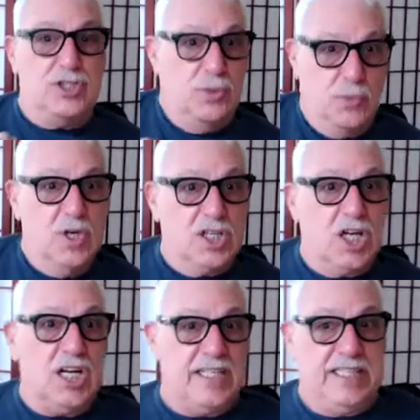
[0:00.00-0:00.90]
to work
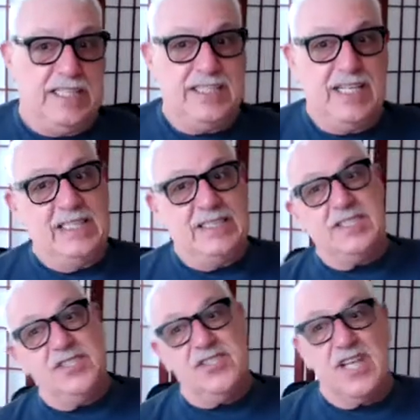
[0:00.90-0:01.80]
on it and
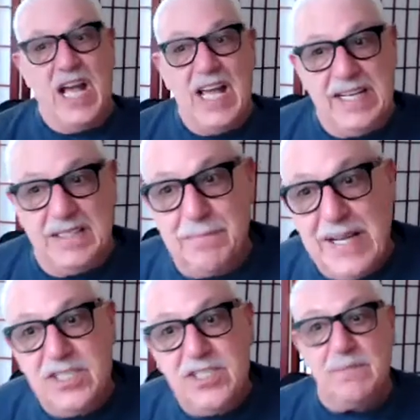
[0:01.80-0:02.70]
decide,
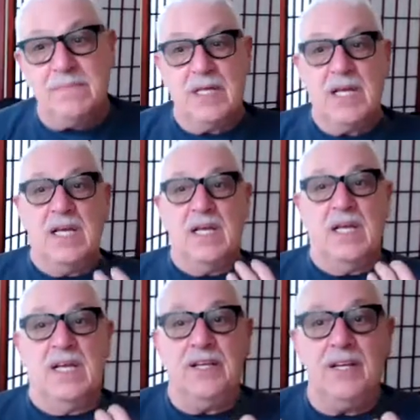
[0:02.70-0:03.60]
make some,
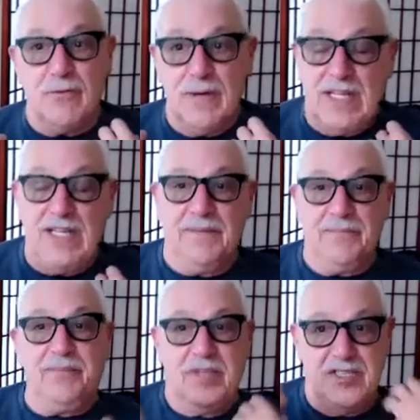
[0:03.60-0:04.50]
really
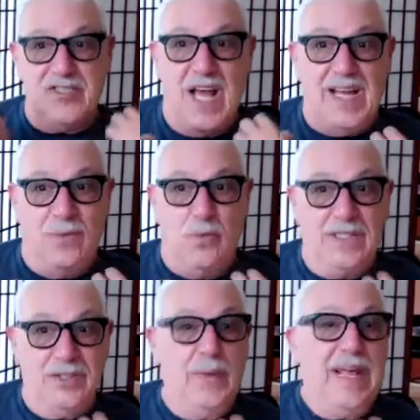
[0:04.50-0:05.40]
decide,
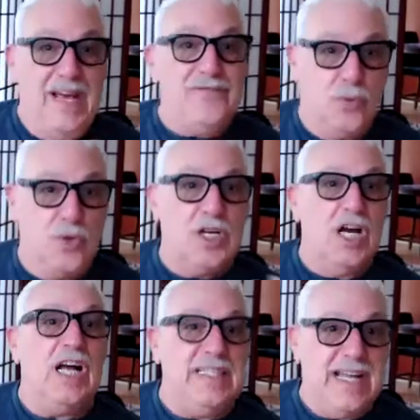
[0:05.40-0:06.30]
what do we have to work
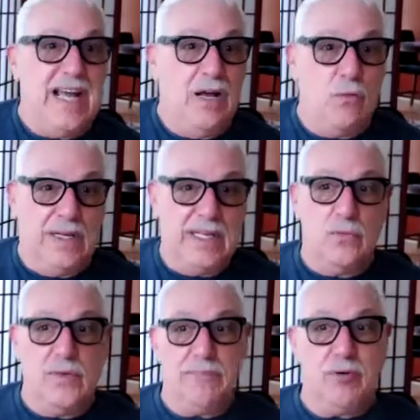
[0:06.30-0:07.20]
on now? What
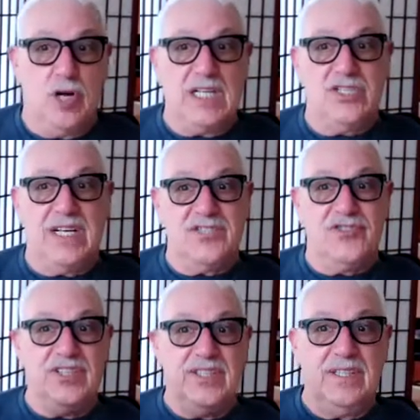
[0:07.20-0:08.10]
can we process?
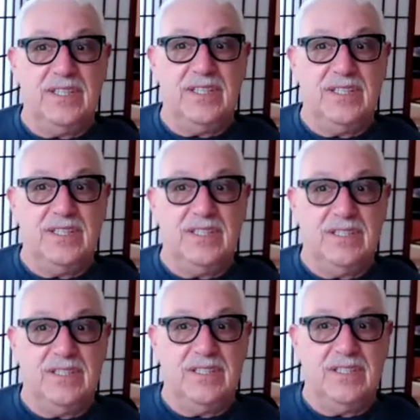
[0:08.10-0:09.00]
And maybe
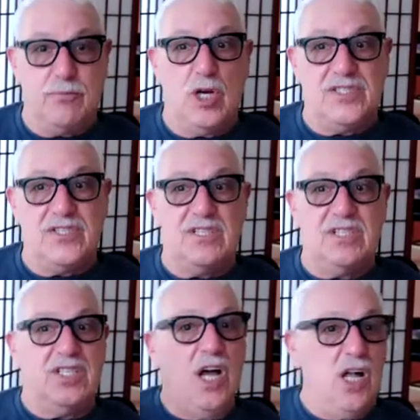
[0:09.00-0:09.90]
we can't
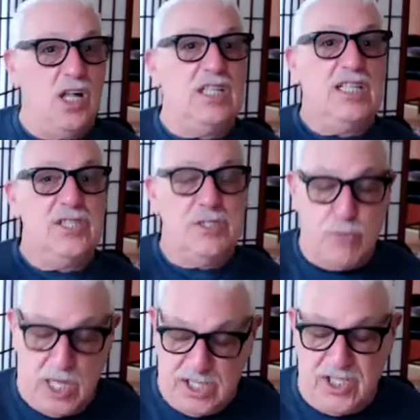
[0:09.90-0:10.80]
process it all. Let's
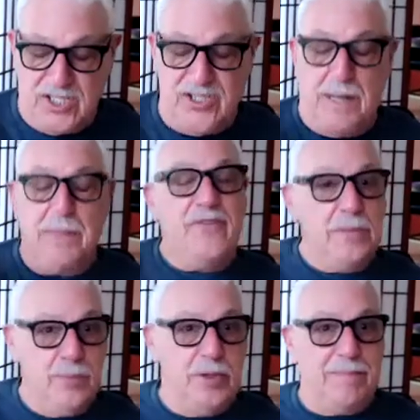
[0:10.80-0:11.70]
process some of it
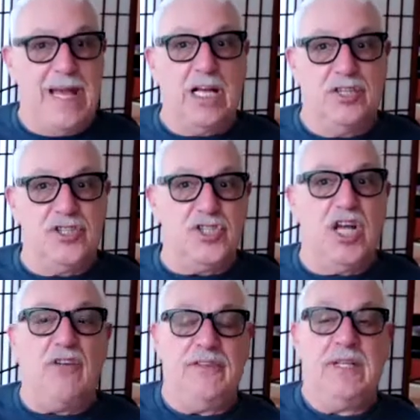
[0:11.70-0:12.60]
and put it back on the
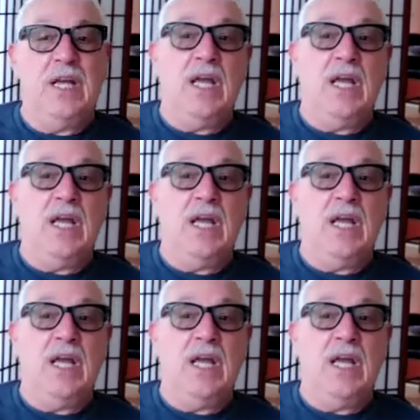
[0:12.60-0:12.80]
shelf. And